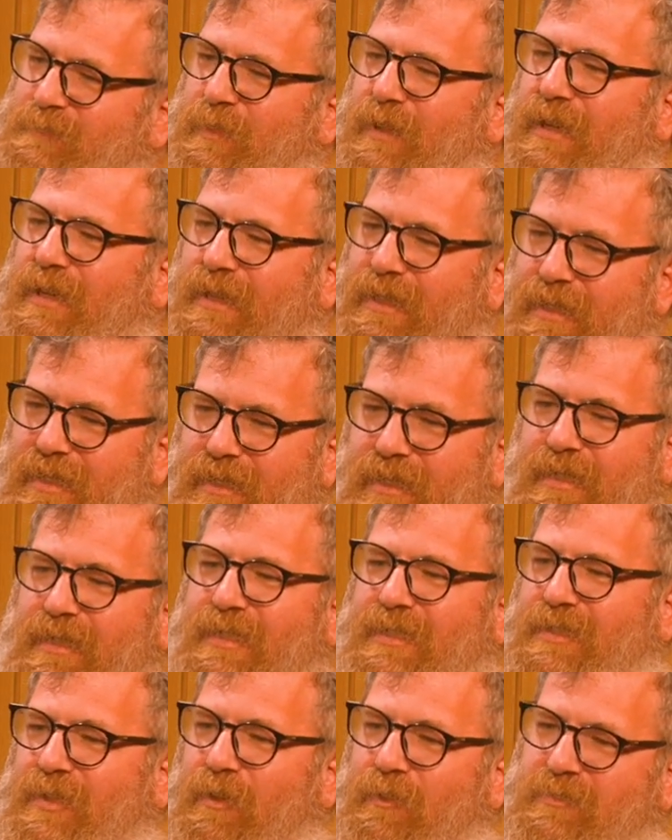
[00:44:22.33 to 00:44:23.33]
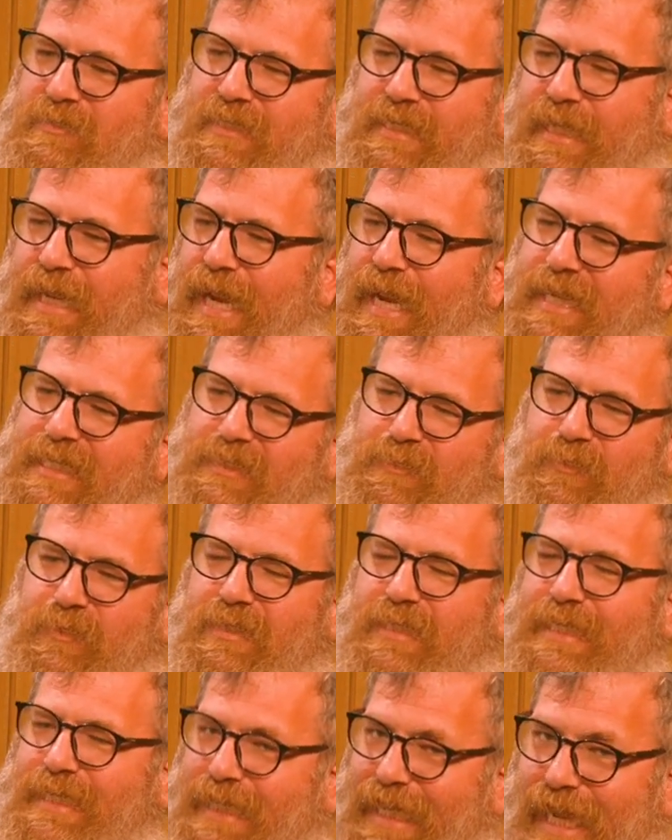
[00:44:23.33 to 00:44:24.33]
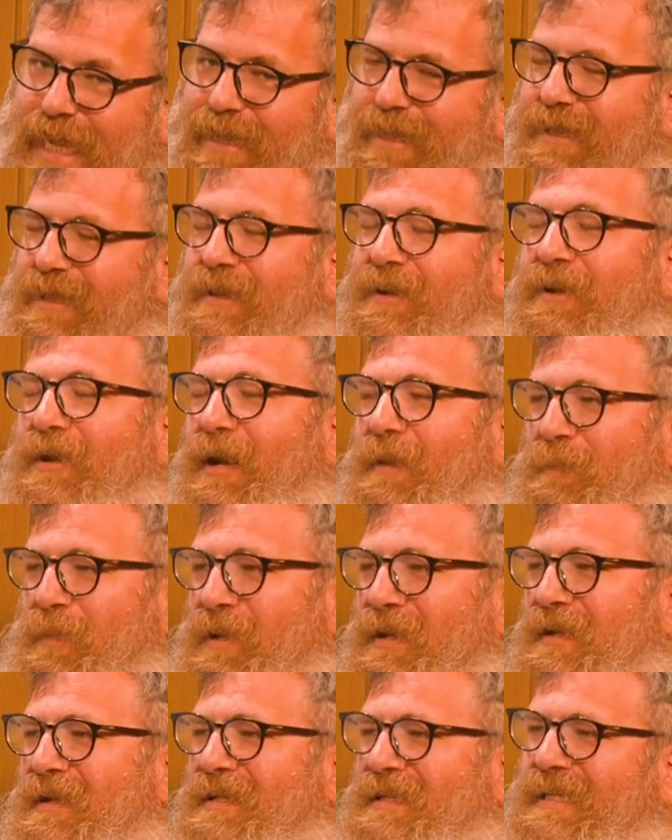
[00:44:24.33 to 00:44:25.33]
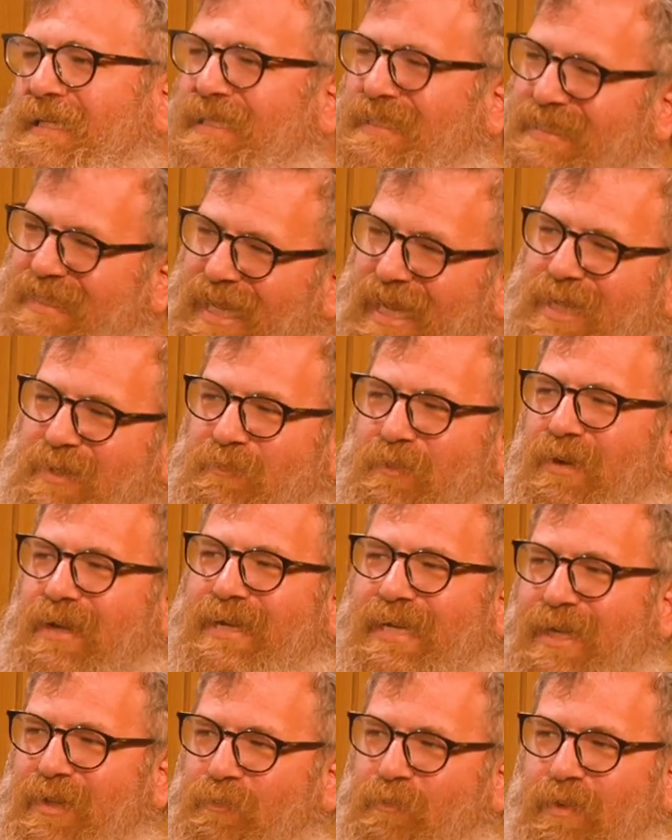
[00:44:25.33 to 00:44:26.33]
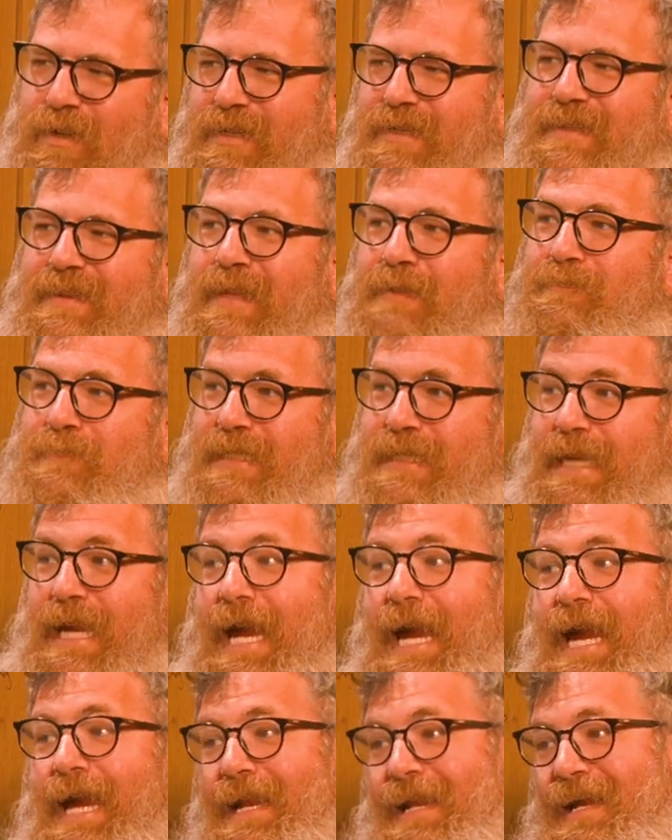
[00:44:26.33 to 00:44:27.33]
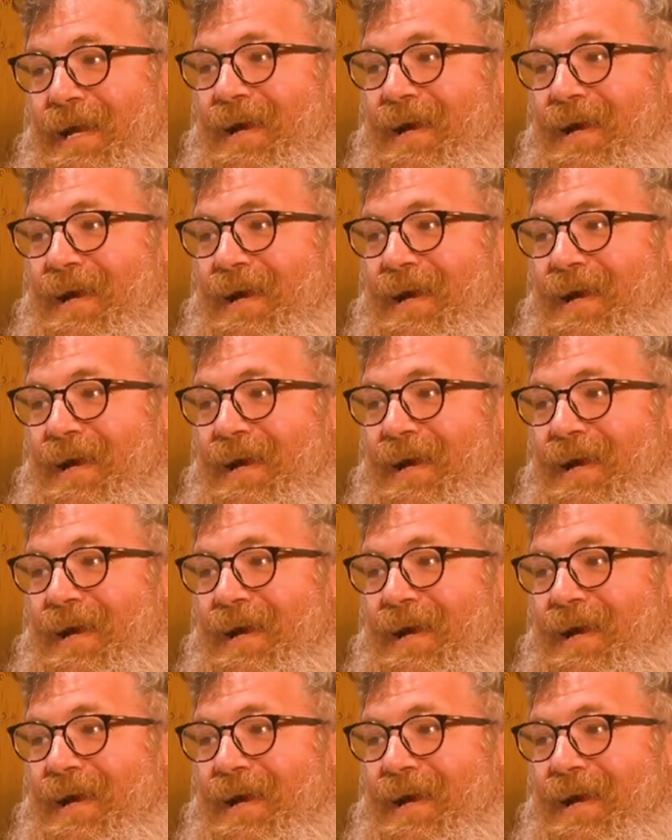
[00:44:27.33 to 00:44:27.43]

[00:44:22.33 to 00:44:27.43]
But those cats really catted it up the exact way he wanted them to cat.